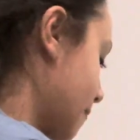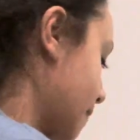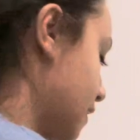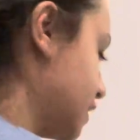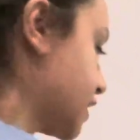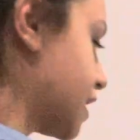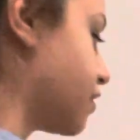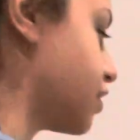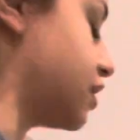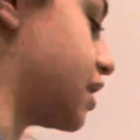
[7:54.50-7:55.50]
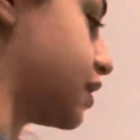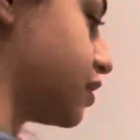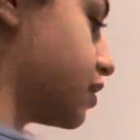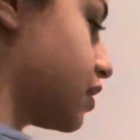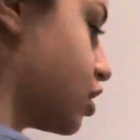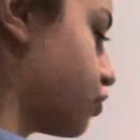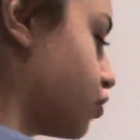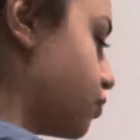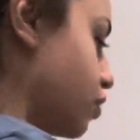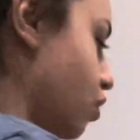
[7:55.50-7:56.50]
And let's count our last
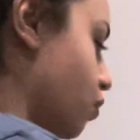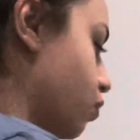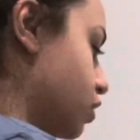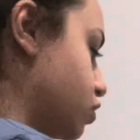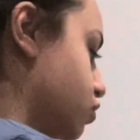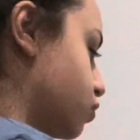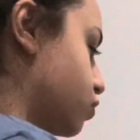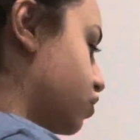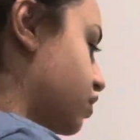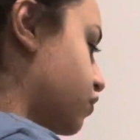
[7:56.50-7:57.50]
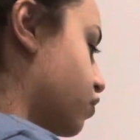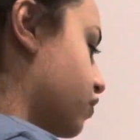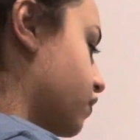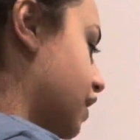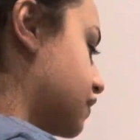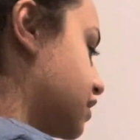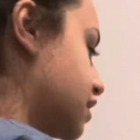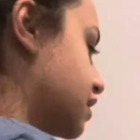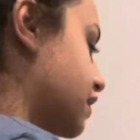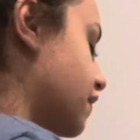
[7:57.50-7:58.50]
group. 1, 2, 3, 4, 5,
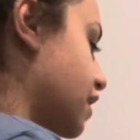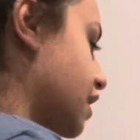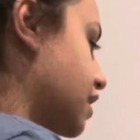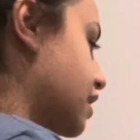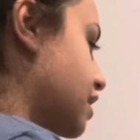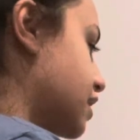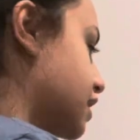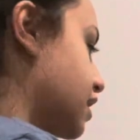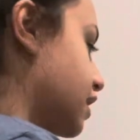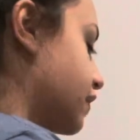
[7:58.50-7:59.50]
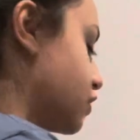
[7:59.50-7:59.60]
6, 7, 8, 9, 10, 11,